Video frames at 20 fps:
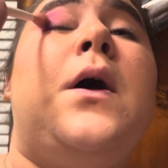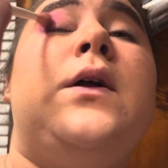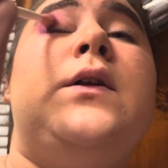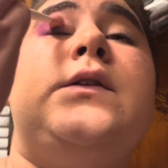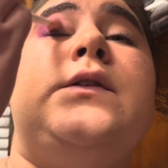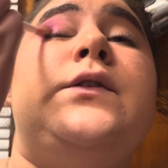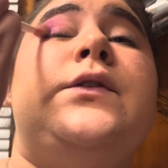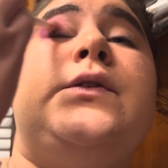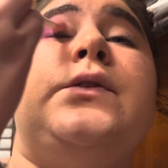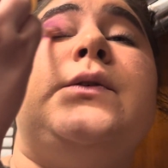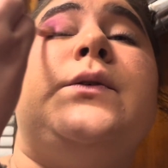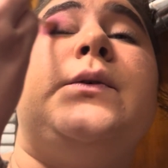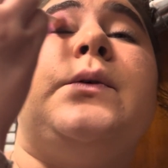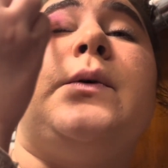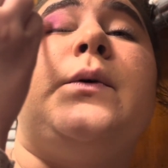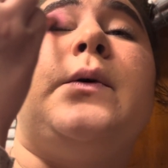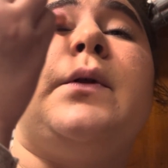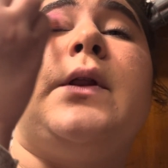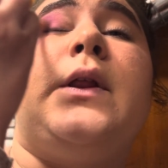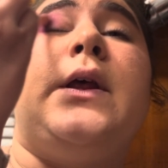
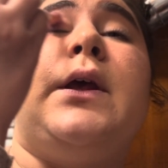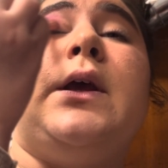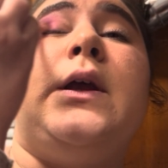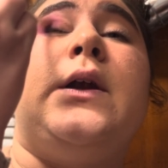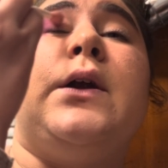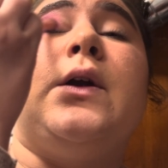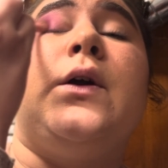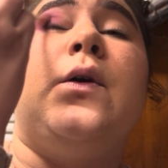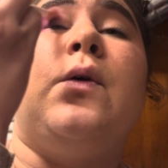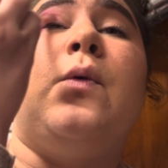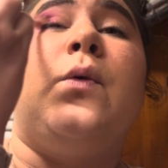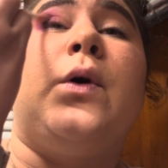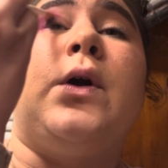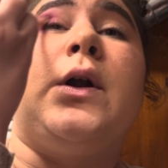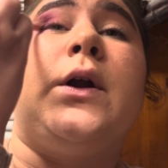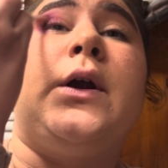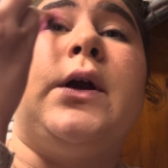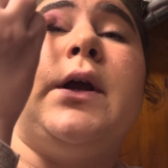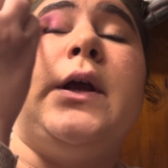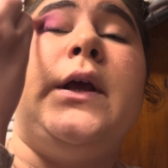to the inner
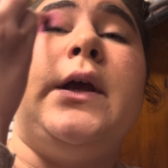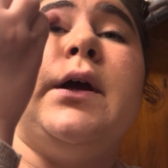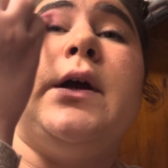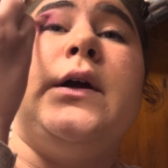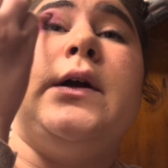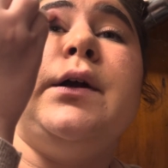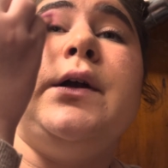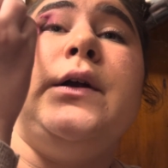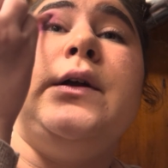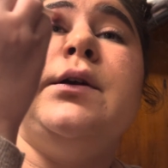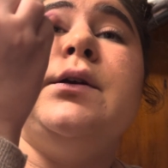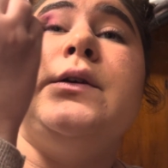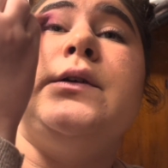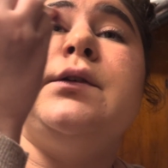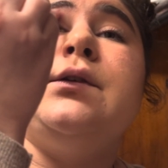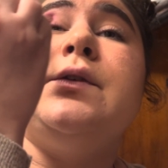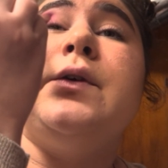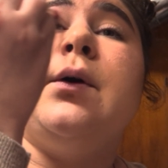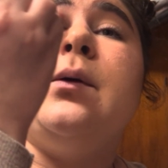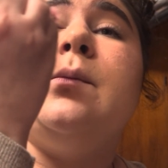corner here.
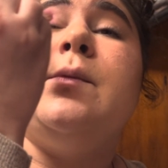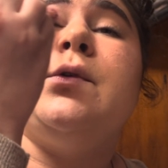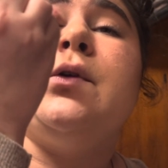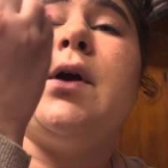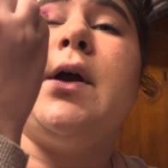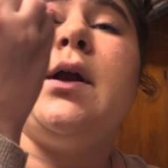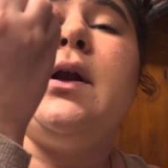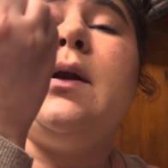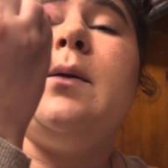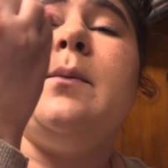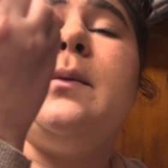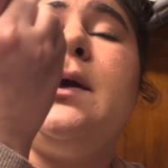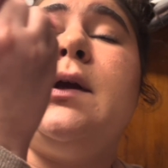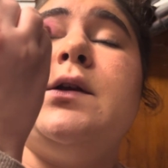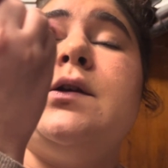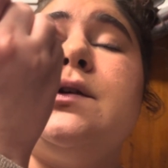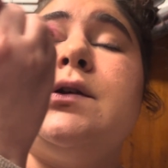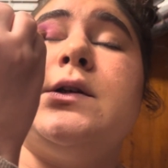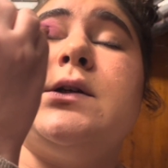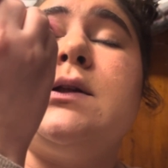So I'm trying to make
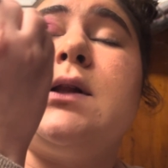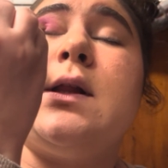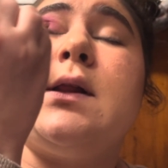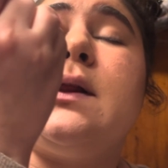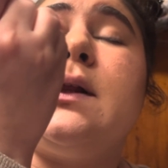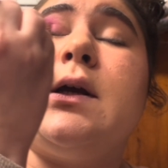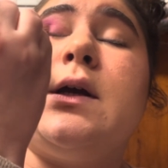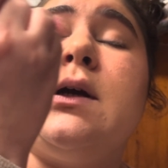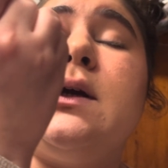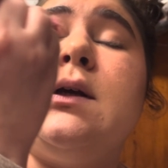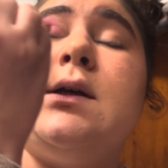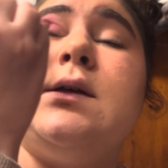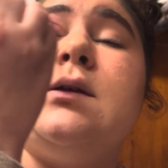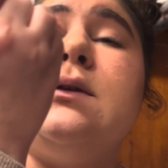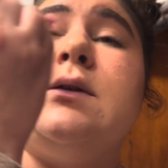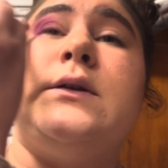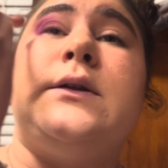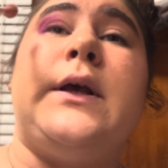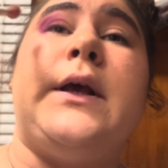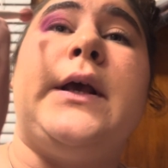sure that there
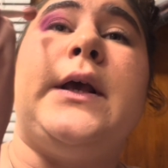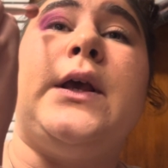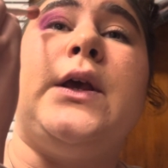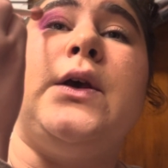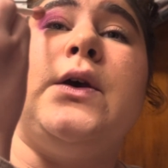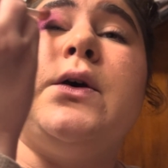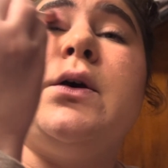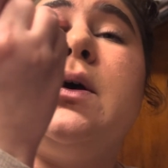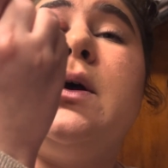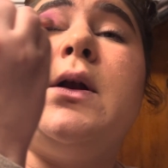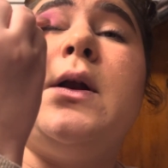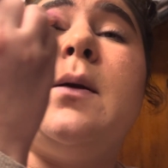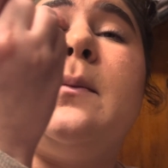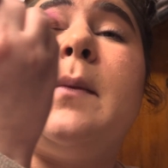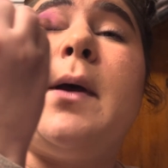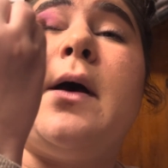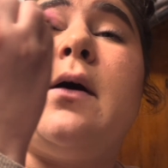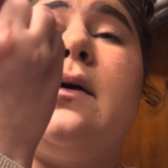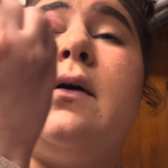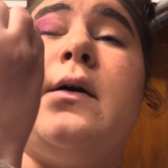is a good
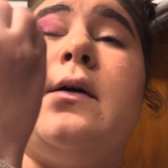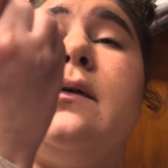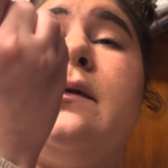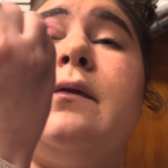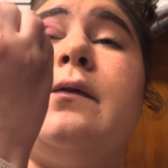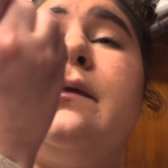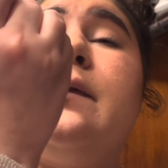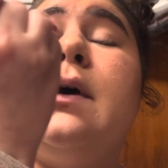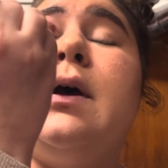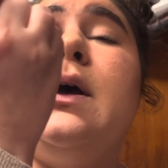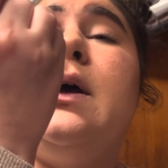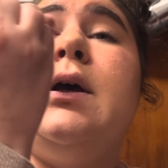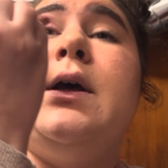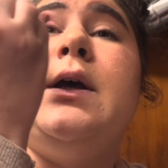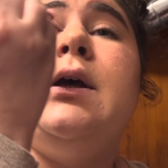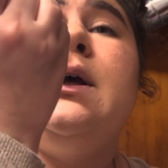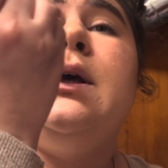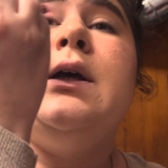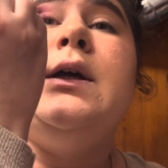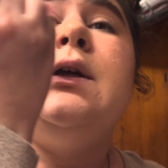amount of
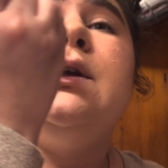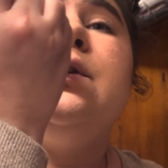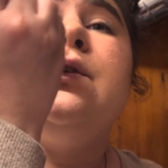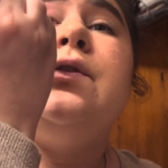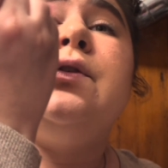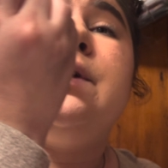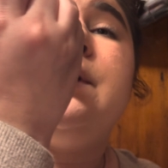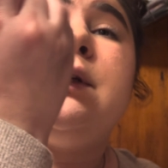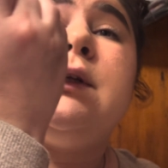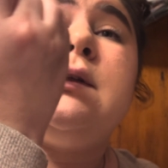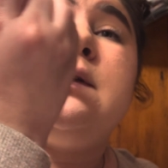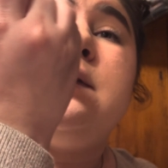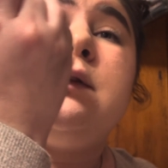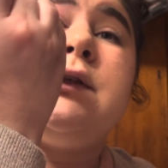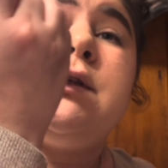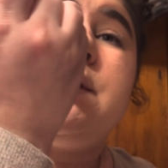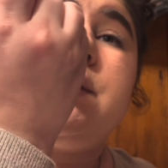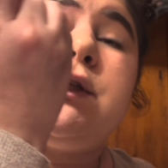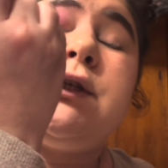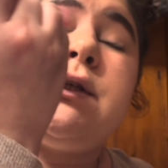
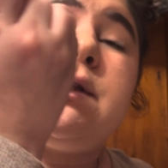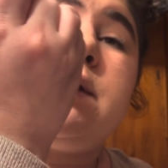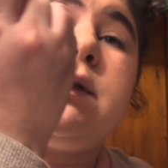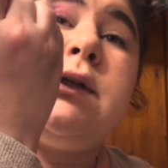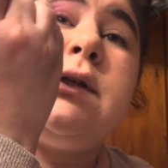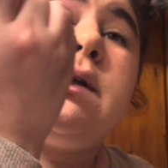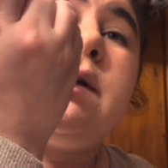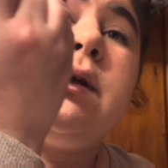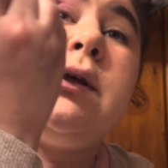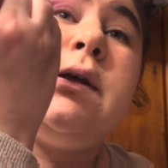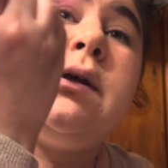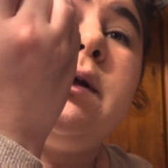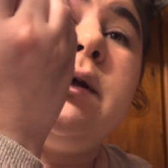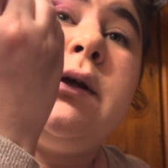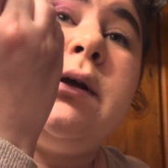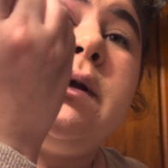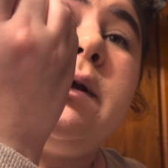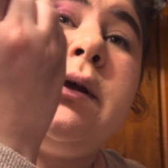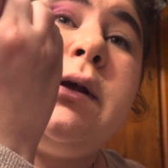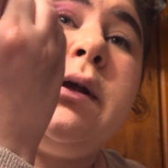transition
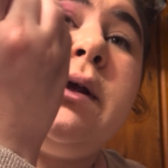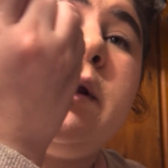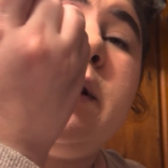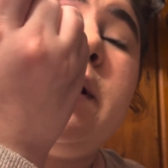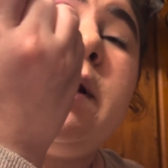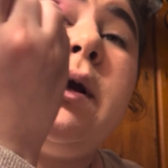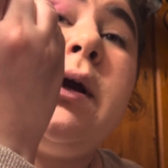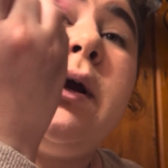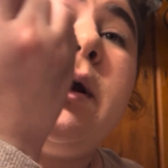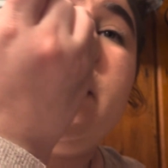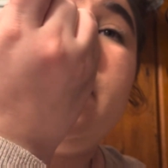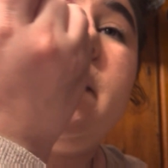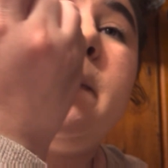here